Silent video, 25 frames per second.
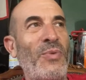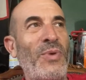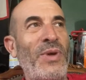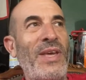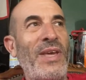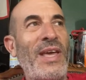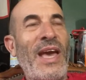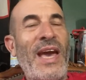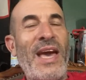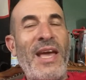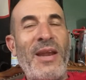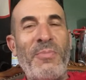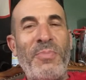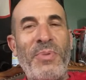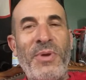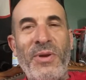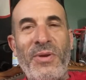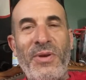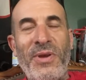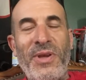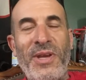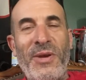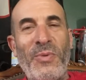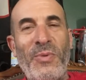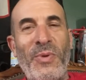And we had
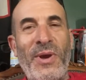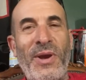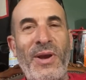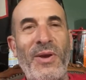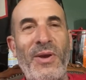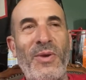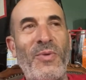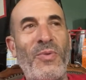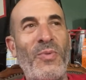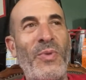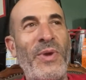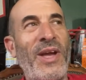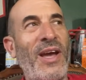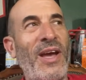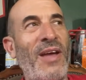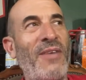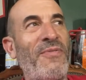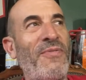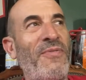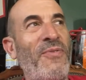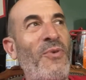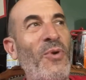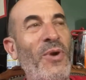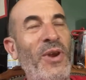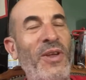a period where we
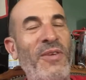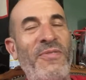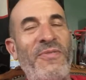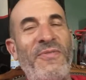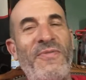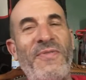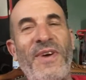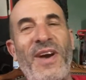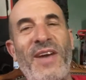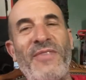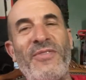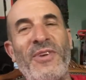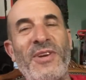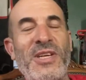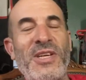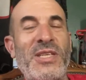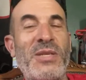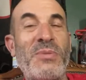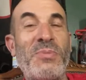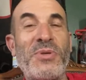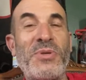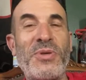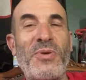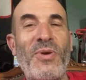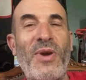got
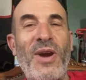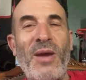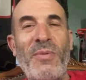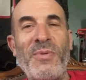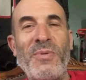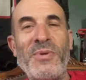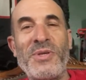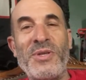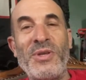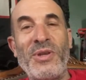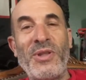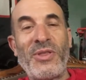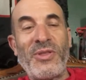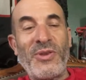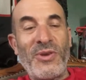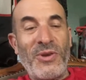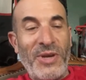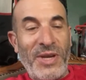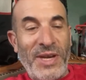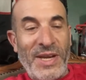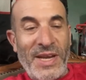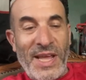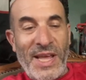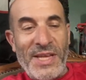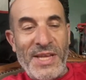4,500 subscribers in
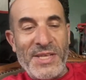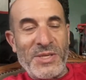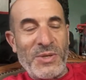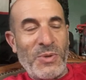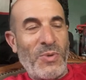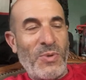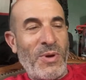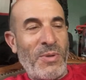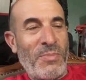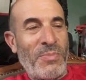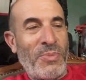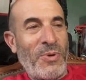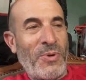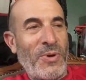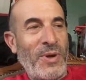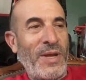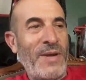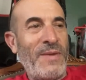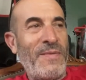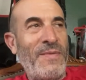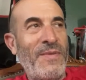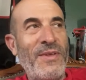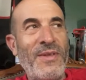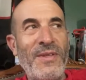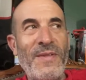30 days at one
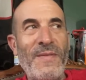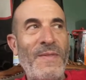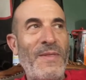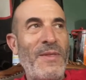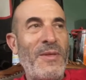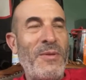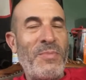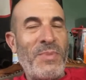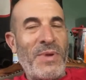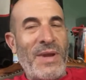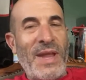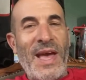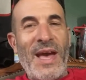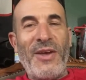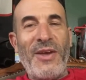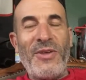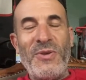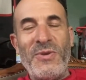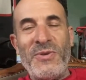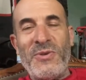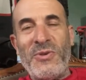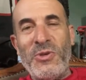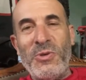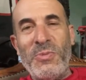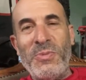point. But now
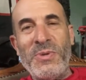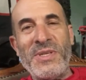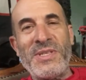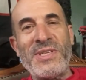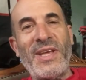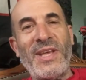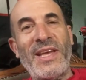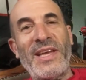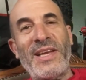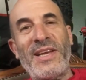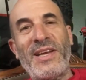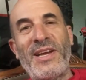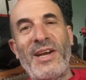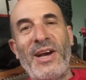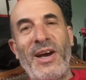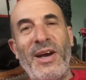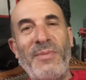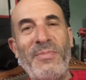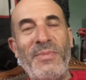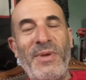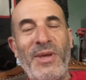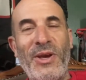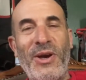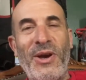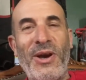YouTube is like
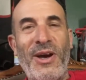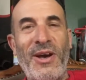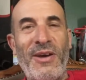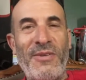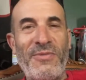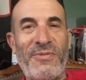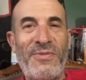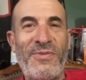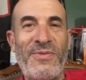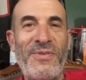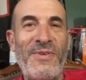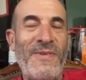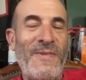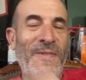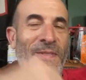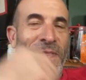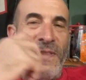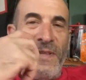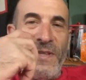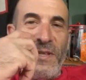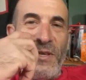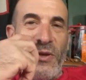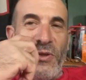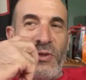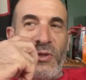cut me off.
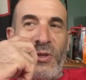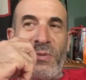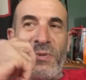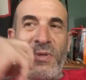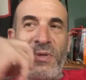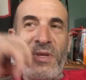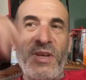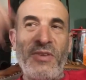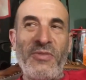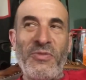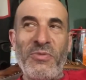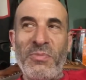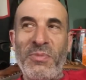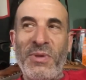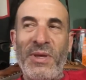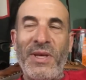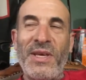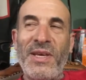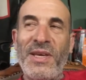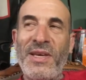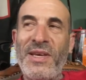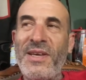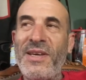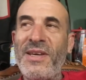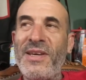YouTube's giving
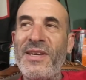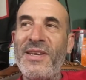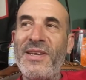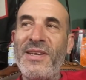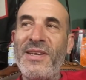me,